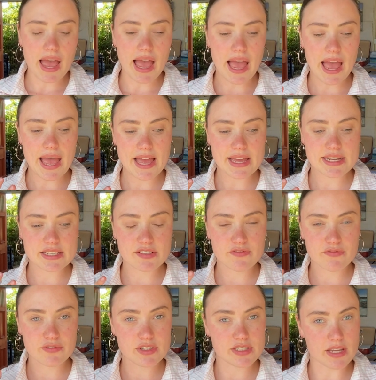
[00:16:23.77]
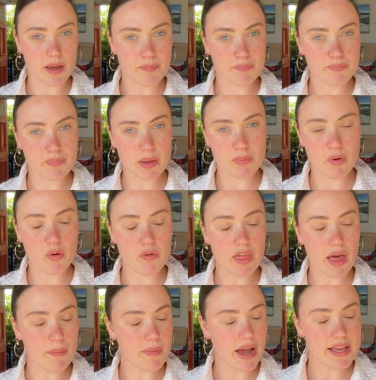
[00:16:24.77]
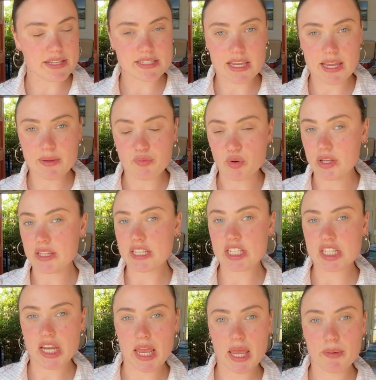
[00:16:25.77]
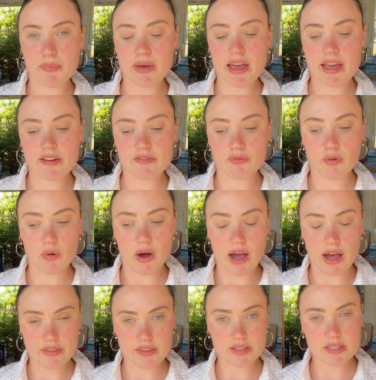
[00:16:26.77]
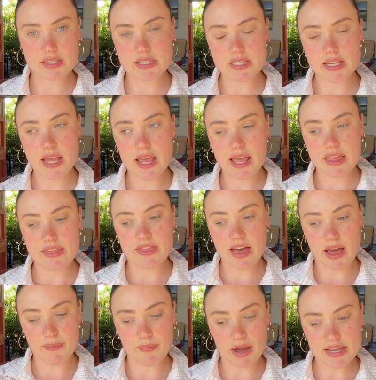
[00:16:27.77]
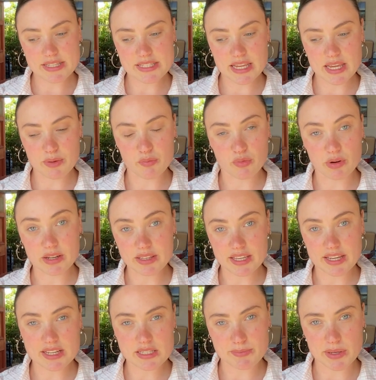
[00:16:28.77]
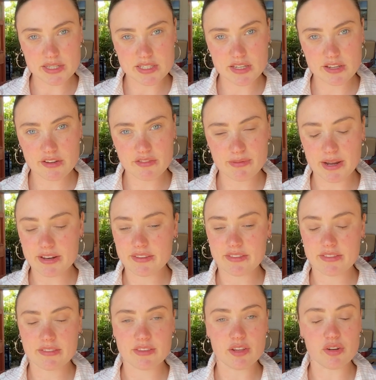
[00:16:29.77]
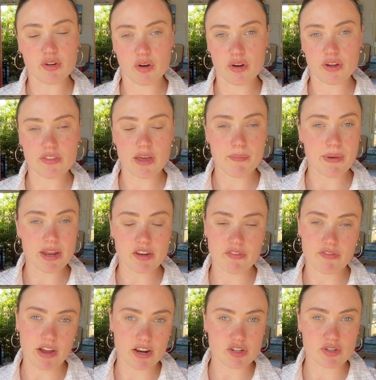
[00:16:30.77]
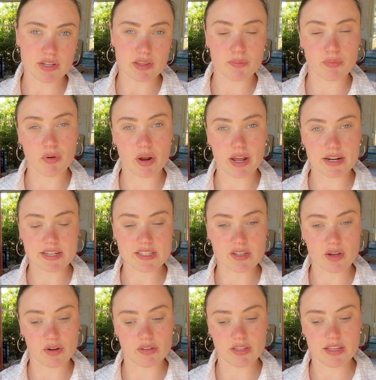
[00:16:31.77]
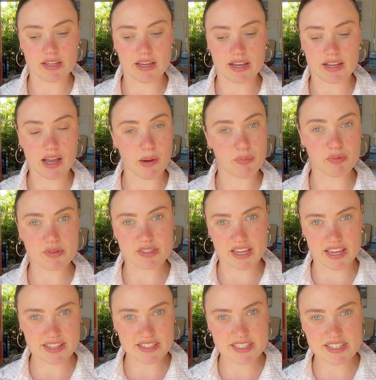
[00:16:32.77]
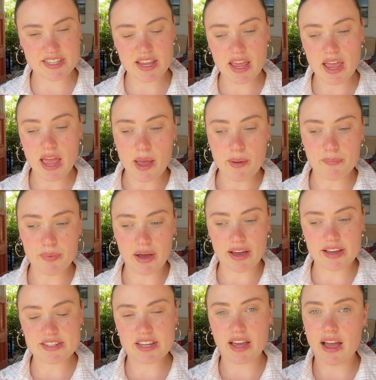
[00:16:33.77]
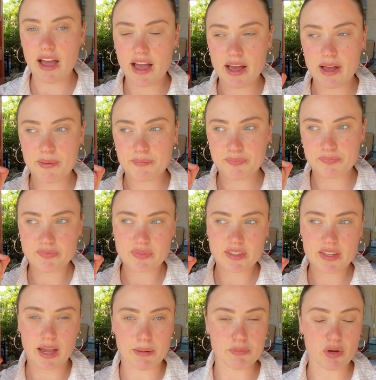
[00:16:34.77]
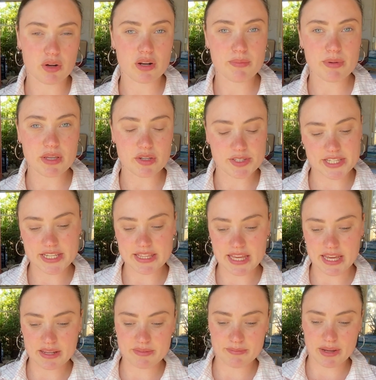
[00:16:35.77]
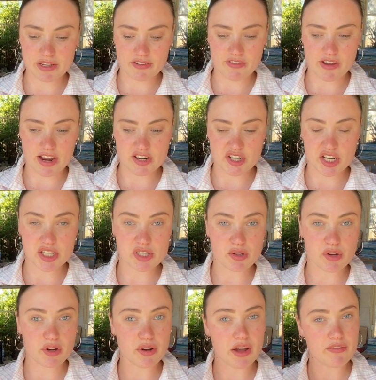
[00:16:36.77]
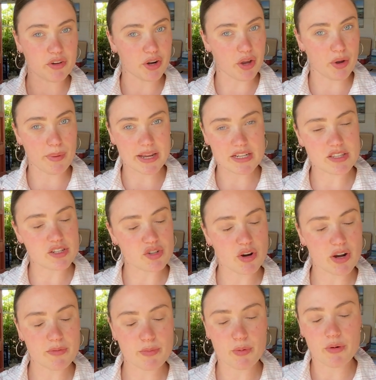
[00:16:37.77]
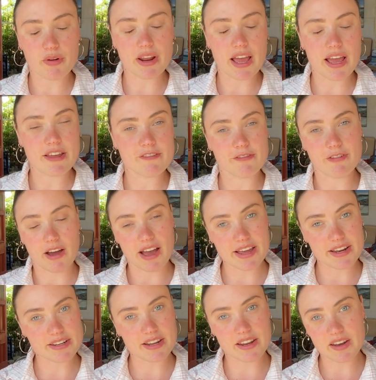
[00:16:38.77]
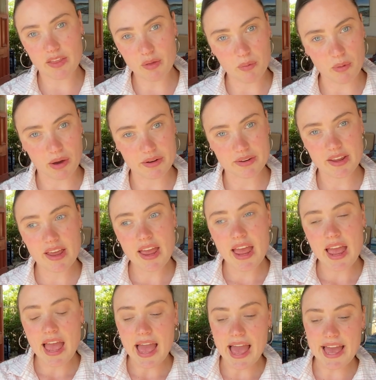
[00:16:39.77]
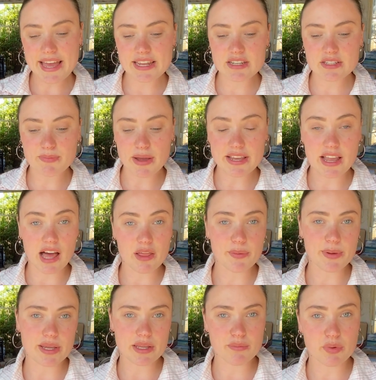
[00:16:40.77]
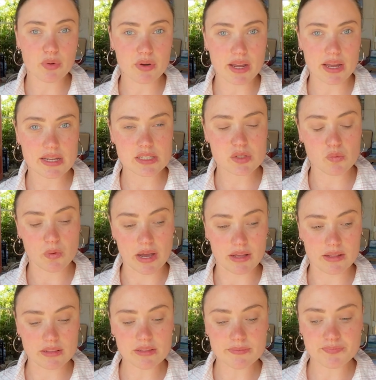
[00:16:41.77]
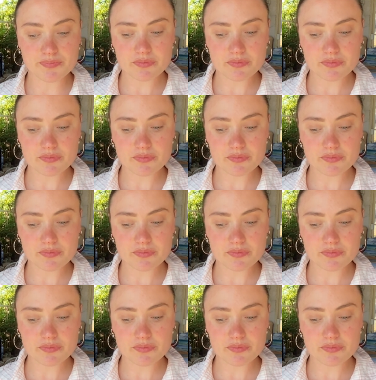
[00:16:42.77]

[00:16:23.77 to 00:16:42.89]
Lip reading: And for some people that might seem really cheap, and for others that might seem really expensive when you know that manufacturing the product is only a couple cents. But I'm not going to be using that manufacturer, so I've got to go back to the drawing board and find another one. And my colouring in book as well